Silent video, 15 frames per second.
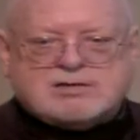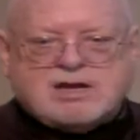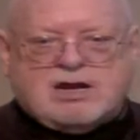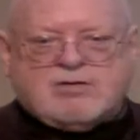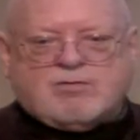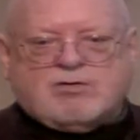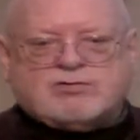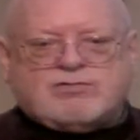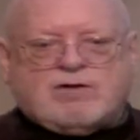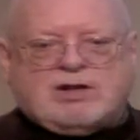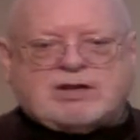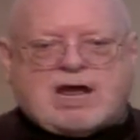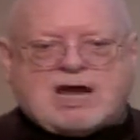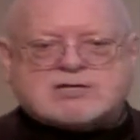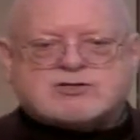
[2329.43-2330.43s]
Teddy
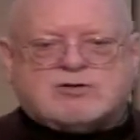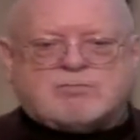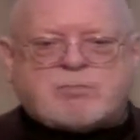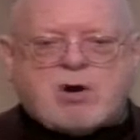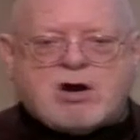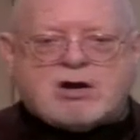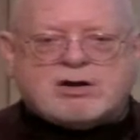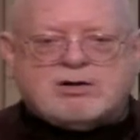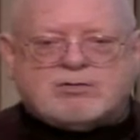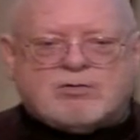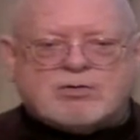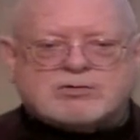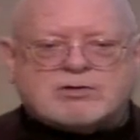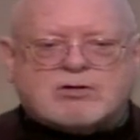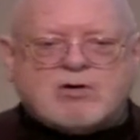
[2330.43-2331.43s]
Roosevelt National Park in
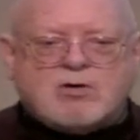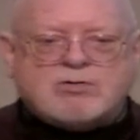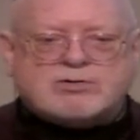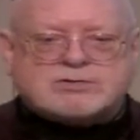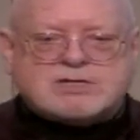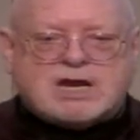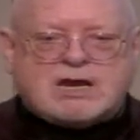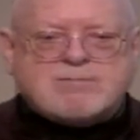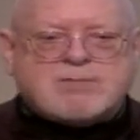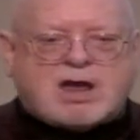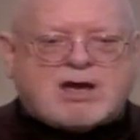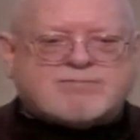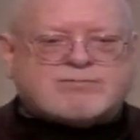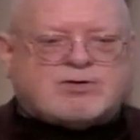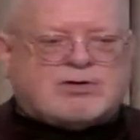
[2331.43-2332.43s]
North Dakota is
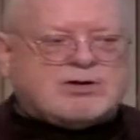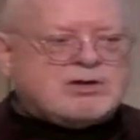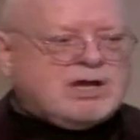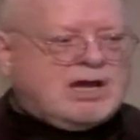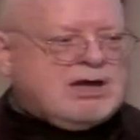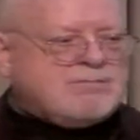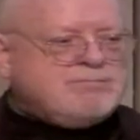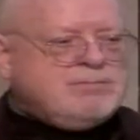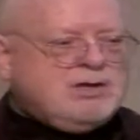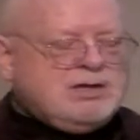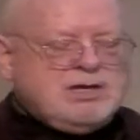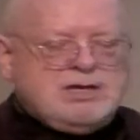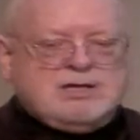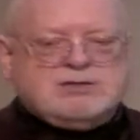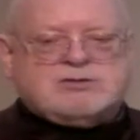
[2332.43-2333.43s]
named after him.
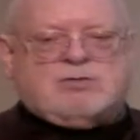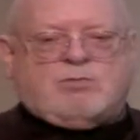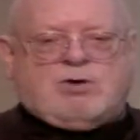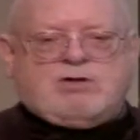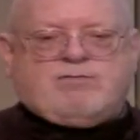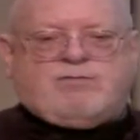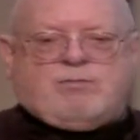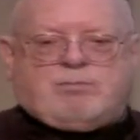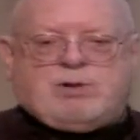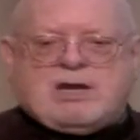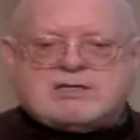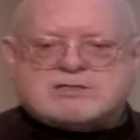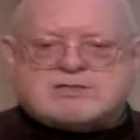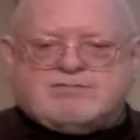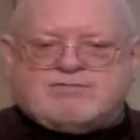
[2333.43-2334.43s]
It's a wonderful
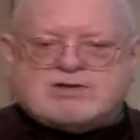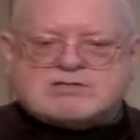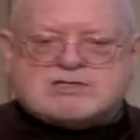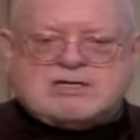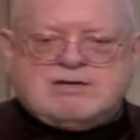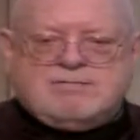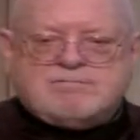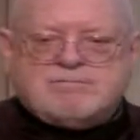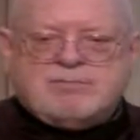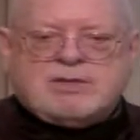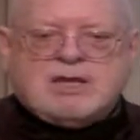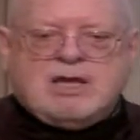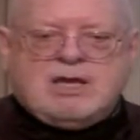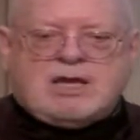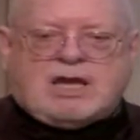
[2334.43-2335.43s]
place to visit.
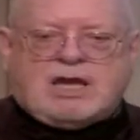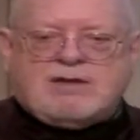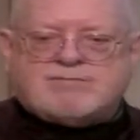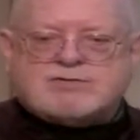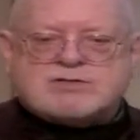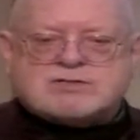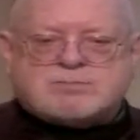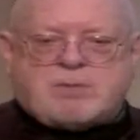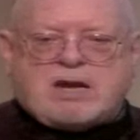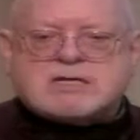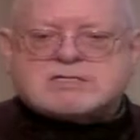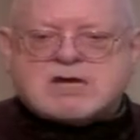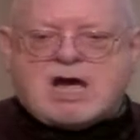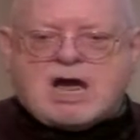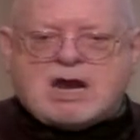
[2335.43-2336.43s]
He even
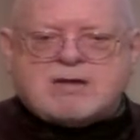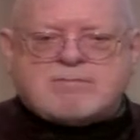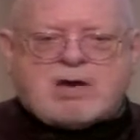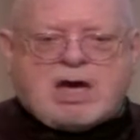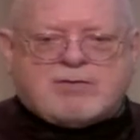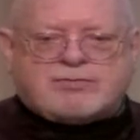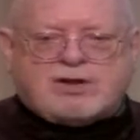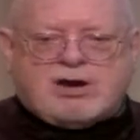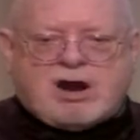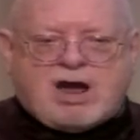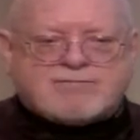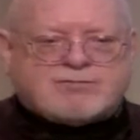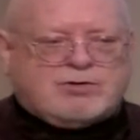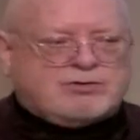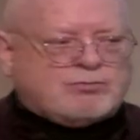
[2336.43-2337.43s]
spent time out there
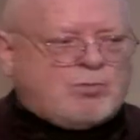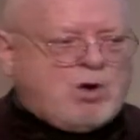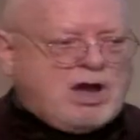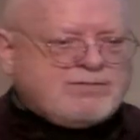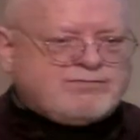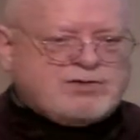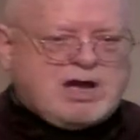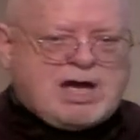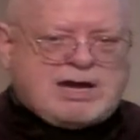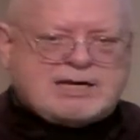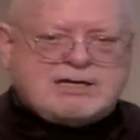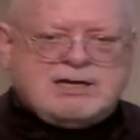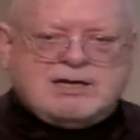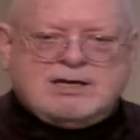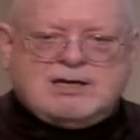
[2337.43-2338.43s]
after his wife
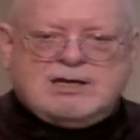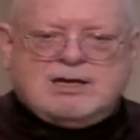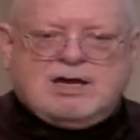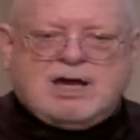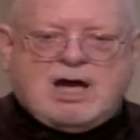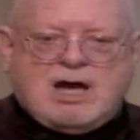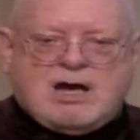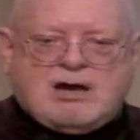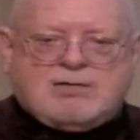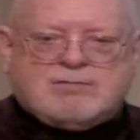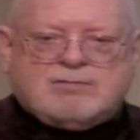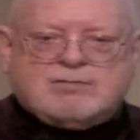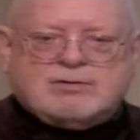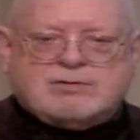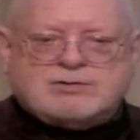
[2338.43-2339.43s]
died,
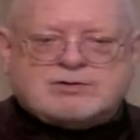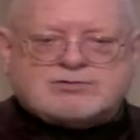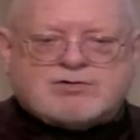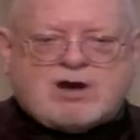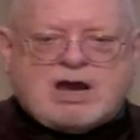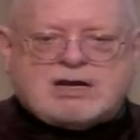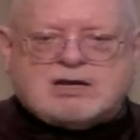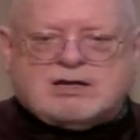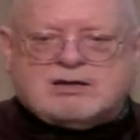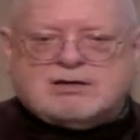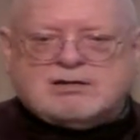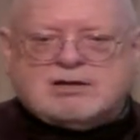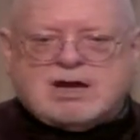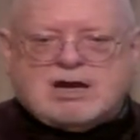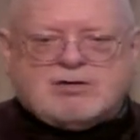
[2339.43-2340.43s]
just trying to
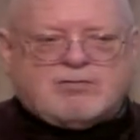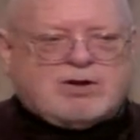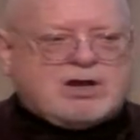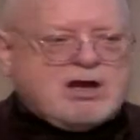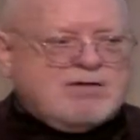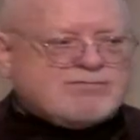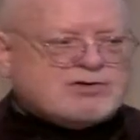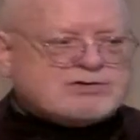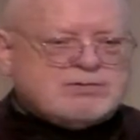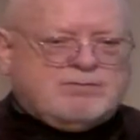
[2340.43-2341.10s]
kind of recover